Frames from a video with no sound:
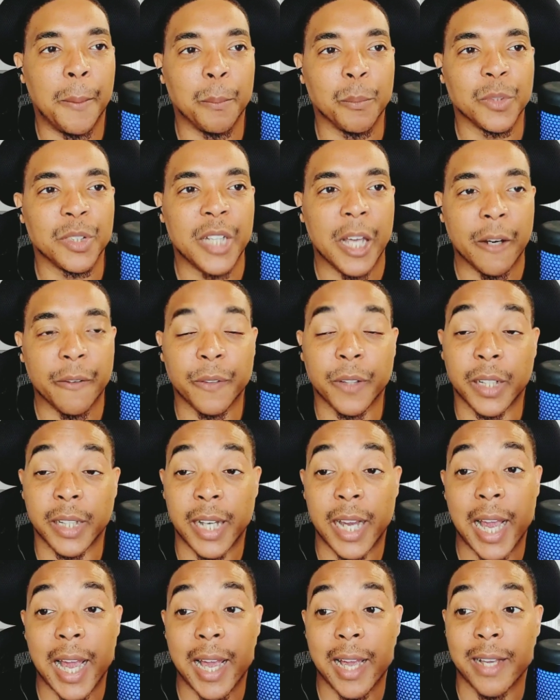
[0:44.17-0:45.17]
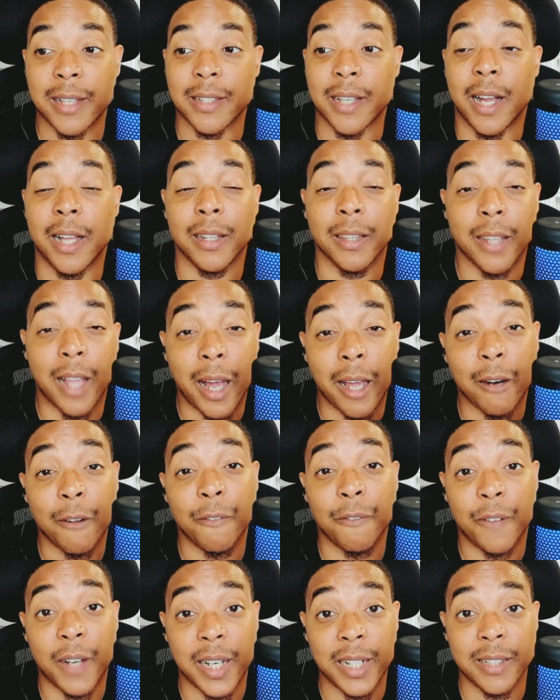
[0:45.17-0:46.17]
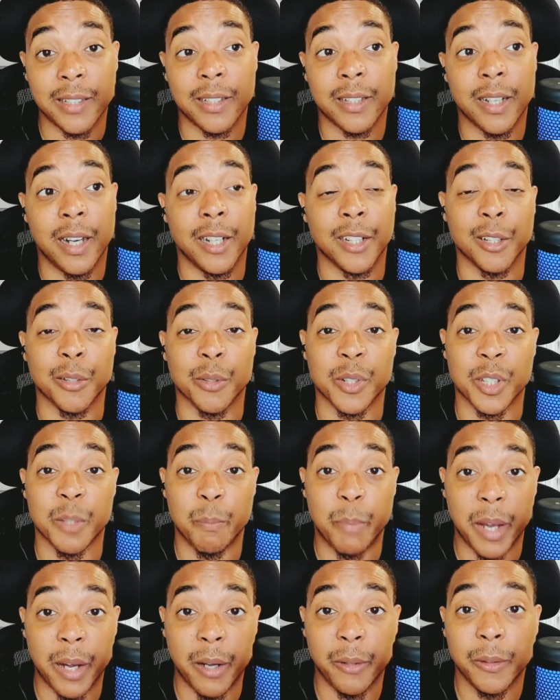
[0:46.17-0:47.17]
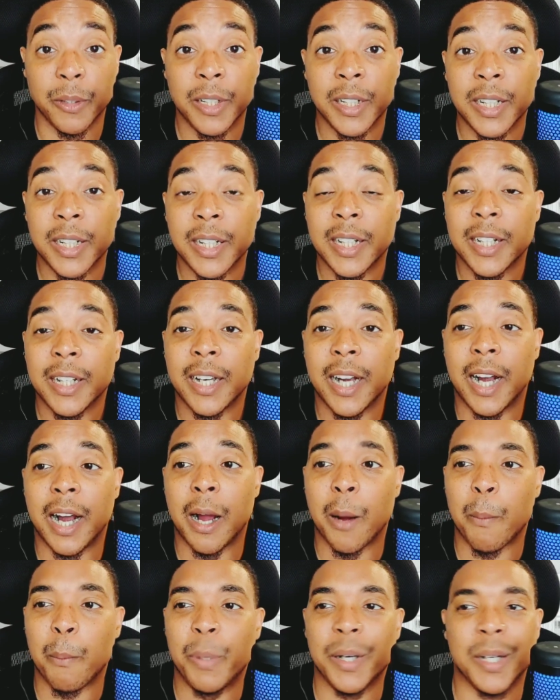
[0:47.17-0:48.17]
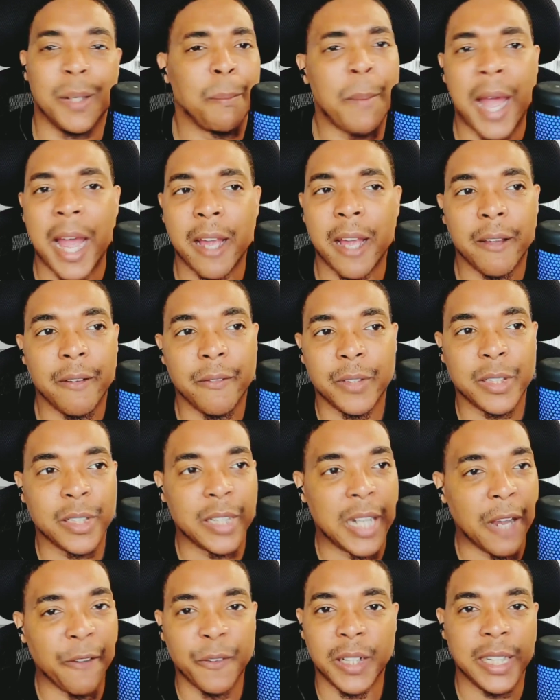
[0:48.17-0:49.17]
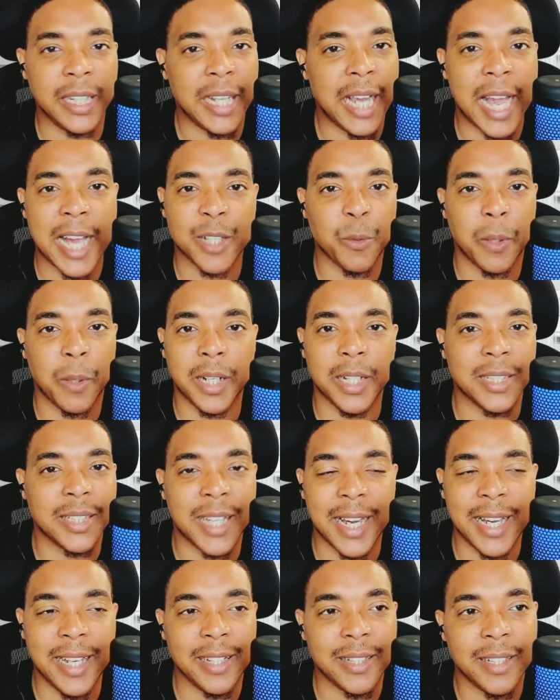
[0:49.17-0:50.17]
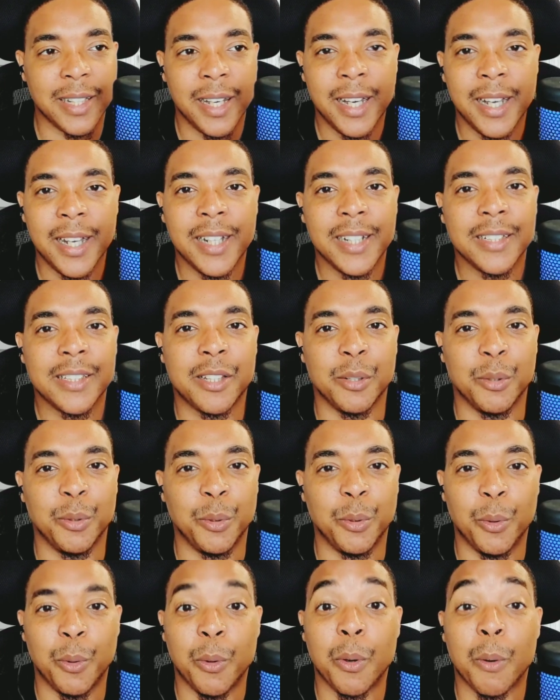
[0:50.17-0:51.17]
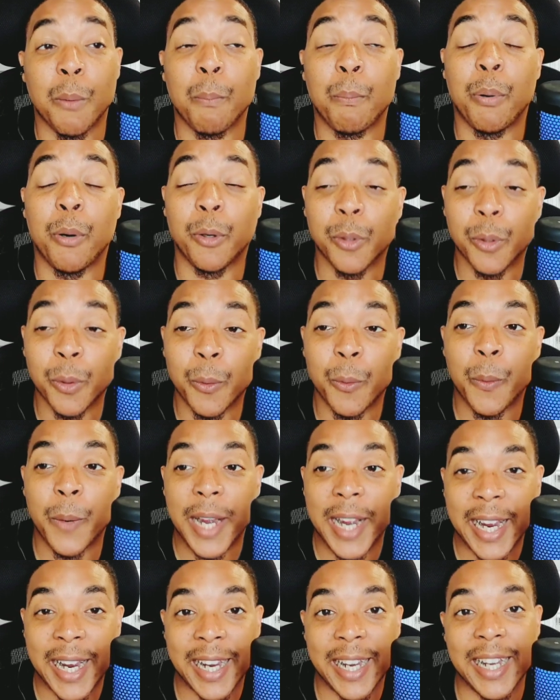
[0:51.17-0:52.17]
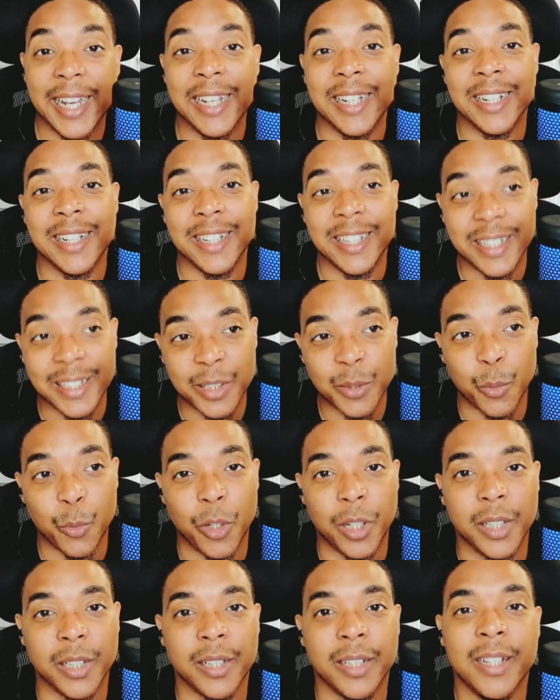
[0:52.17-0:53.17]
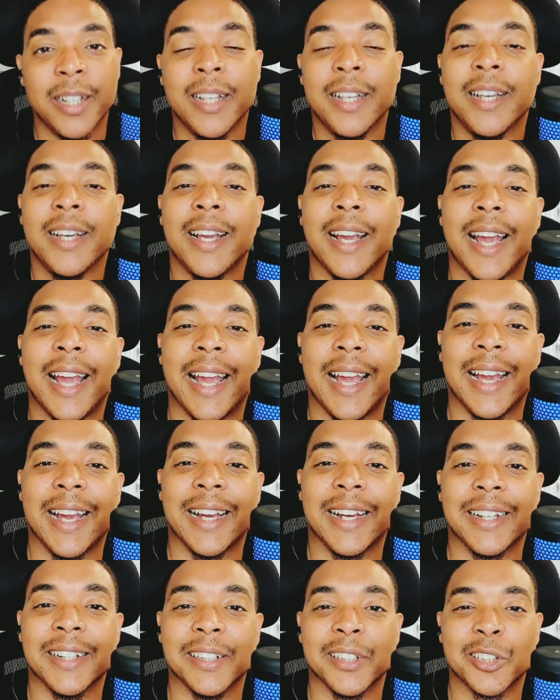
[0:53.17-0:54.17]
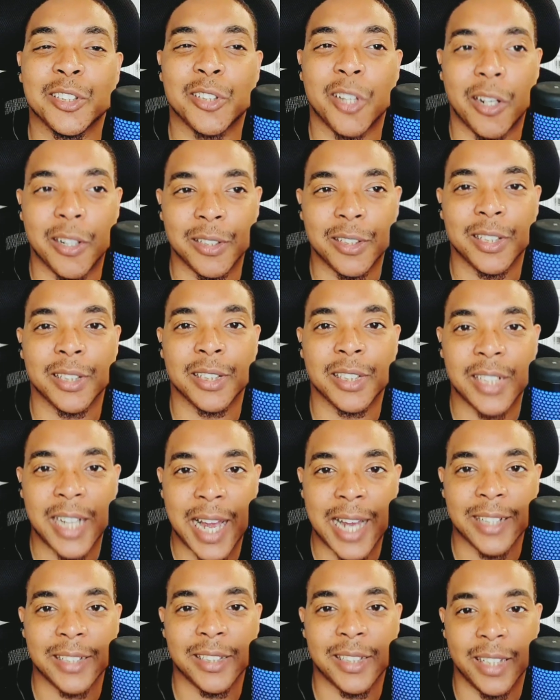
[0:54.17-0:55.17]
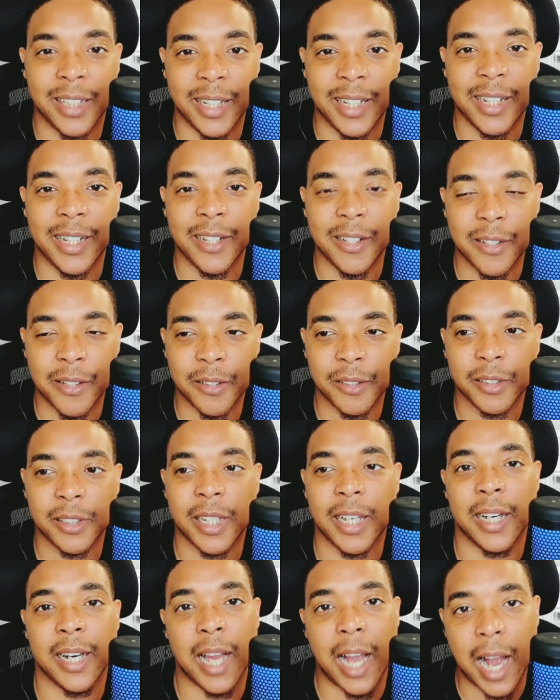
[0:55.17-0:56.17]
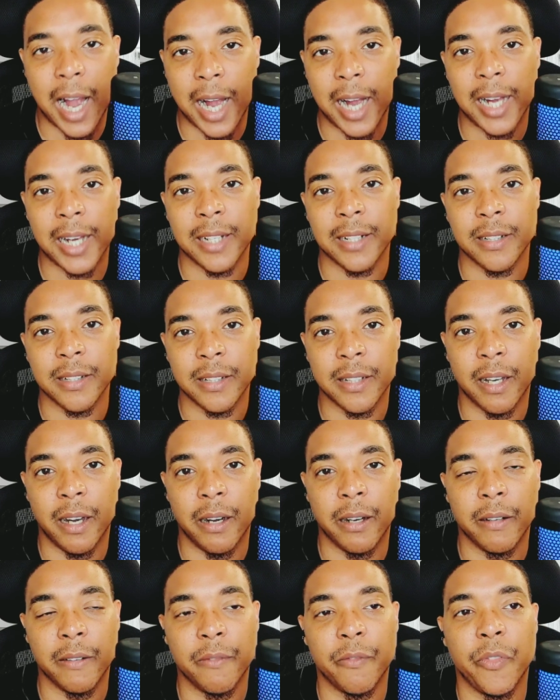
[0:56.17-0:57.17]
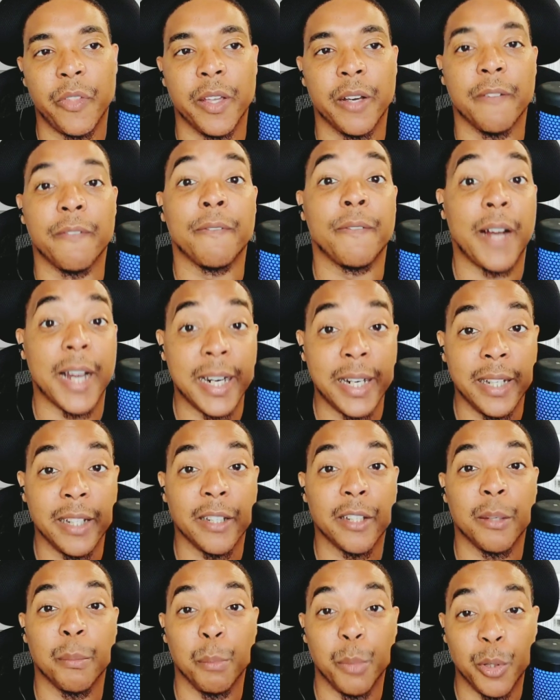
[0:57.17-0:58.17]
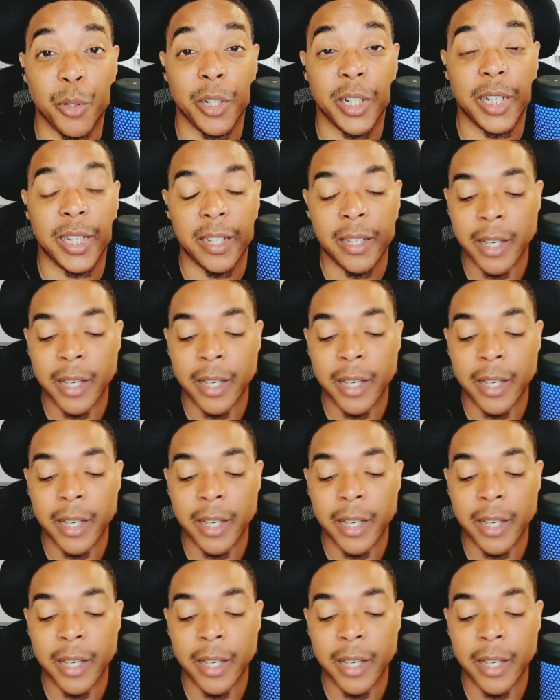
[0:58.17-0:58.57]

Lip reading: definitely has a lot of fights under his belt. But Matt definitely has what it takes to pull away in this one and start to snatch the ears and eyes of the fighting community.